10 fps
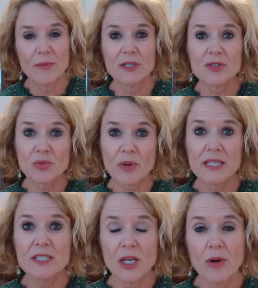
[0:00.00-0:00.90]
But as
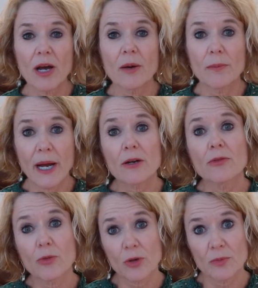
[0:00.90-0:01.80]
rates go up,
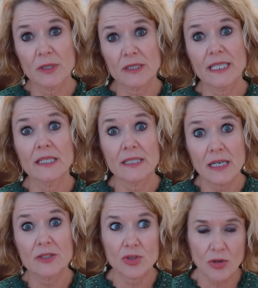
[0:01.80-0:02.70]
buyer affordability
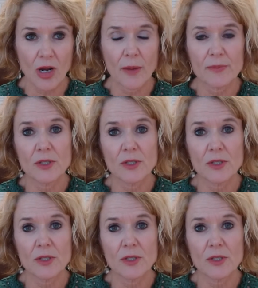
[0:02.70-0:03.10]
does drop.